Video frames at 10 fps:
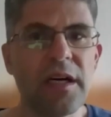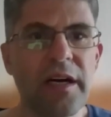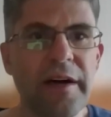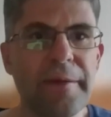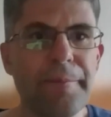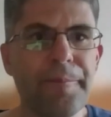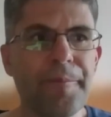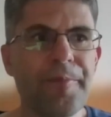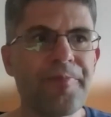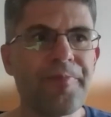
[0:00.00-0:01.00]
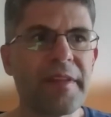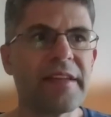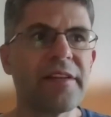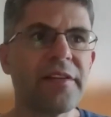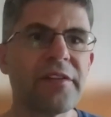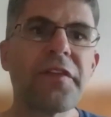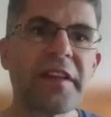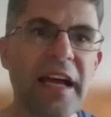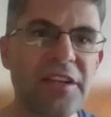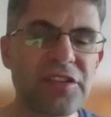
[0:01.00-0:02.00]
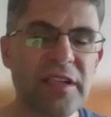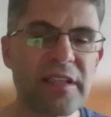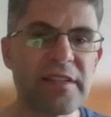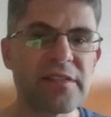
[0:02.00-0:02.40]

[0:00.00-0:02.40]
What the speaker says: In the financial